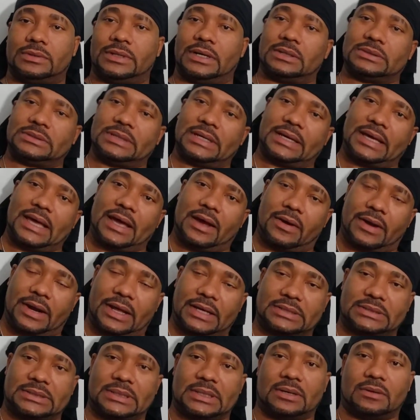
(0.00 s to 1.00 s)
They don't take care of
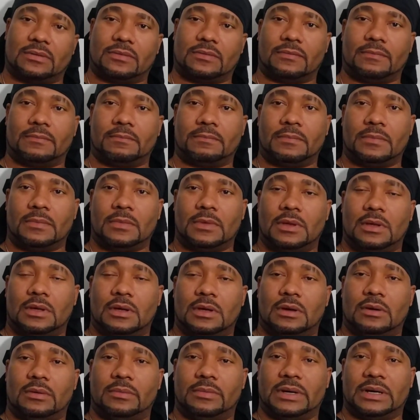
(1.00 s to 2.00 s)
themselves.
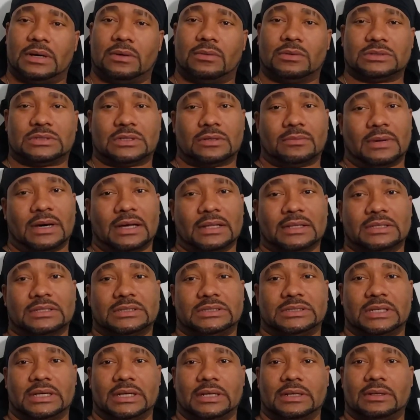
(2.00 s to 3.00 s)
But on some other
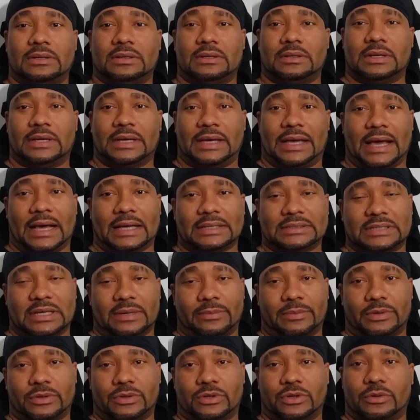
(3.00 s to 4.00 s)
shit, it got
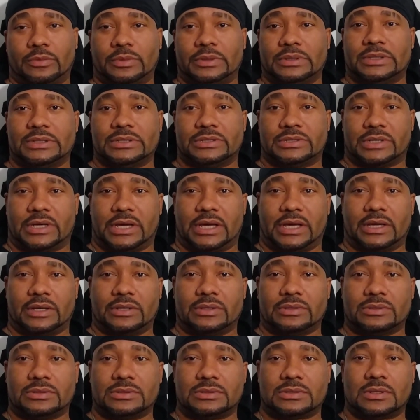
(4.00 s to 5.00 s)
something to do with the
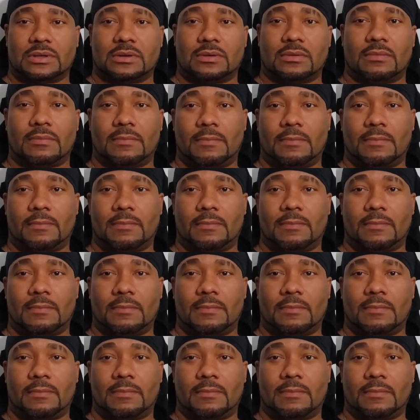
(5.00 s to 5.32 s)
genes.